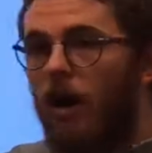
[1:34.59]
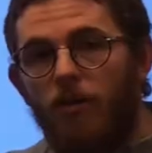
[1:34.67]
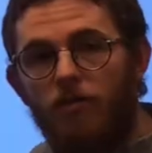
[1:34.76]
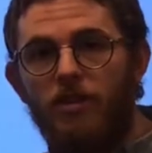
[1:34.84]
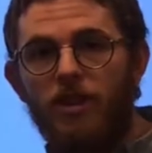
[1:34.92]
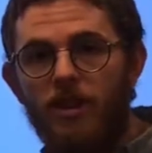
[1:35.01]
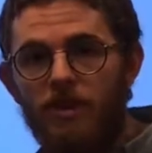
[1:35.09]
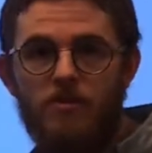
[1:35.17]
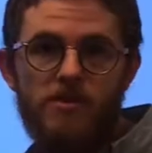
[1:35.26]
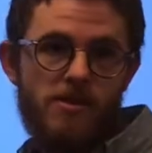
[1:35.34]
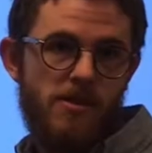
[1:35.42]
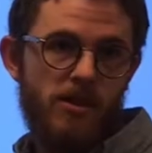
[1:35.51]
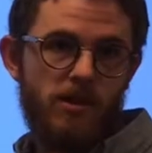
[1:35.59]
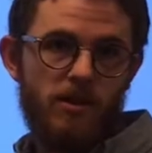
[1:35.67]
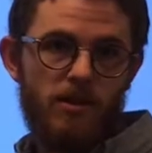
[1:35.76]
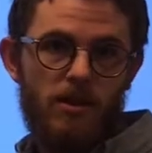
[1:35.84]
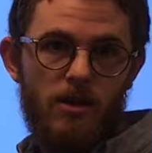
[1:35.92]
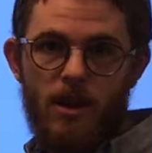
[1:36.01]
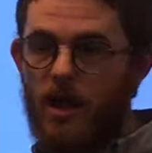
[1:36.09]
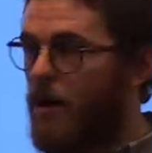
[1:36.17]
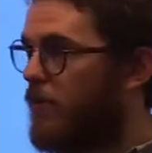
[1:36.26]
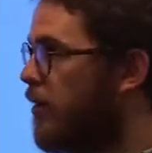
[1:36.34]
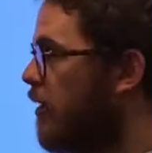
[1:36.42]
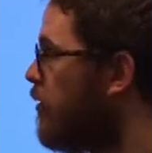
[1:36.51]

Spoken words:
of the given thing happening.